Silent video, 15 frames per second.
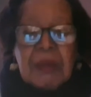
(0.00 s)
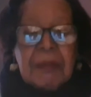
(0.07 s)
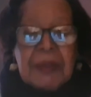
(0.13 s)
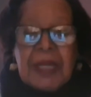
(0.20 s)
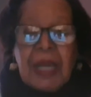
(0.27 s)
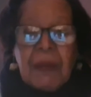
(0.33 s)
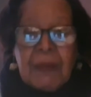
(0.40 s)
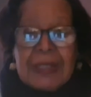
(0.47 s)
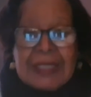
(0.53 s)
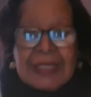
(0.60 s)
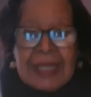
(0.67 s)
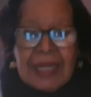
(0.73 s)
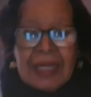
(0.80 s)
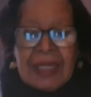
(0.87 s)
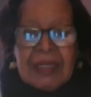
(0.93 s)
but I was
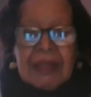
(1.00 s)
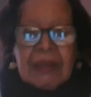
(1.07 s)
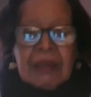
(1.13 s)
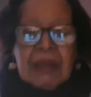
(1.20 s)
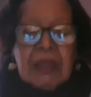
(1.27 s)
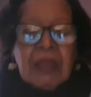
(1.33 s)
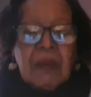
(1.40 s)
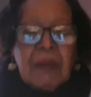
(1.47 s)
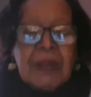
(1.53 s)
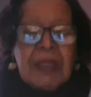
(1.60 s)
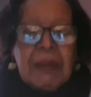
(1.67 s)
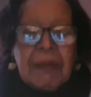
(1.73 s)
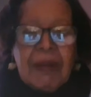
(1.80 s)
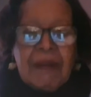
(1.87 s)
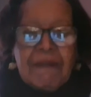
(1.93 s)
not ill. No one
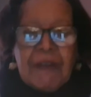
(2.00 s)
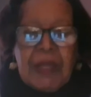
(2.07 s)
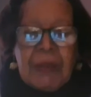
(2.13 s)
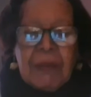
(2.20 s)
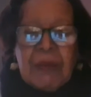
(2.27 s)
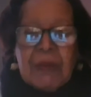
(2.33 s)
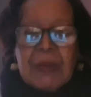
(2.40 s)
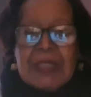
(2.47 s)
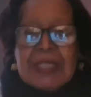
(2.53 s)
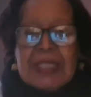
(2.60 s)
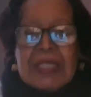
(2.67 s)
in my family was